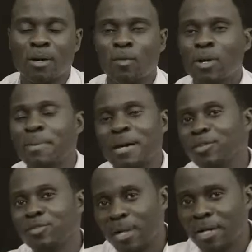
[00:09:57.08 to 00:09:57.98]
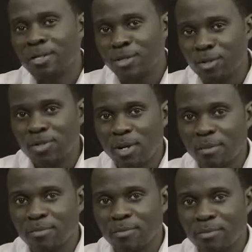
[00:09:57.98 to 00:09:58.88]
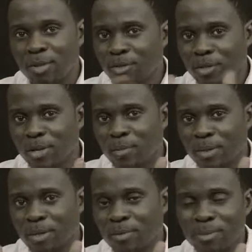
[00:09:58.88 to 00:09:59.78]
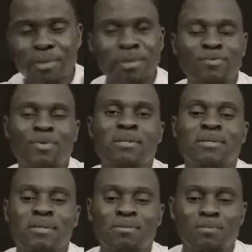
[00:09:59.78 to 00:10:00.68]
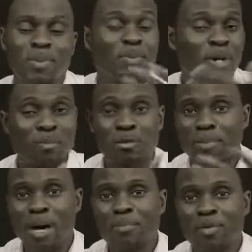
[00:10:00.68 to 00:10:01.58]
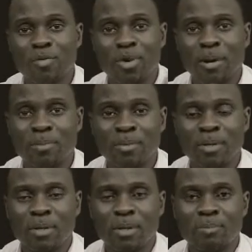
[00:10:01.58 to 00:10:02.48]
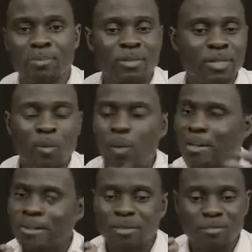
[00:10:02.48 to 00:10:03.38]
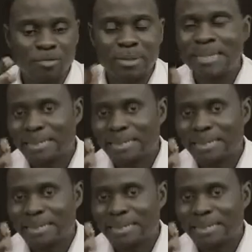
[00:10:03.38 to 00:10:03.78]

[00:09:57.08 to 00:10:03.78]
What about educating yourself on your topic? One of the reasons people come to my program because they want to really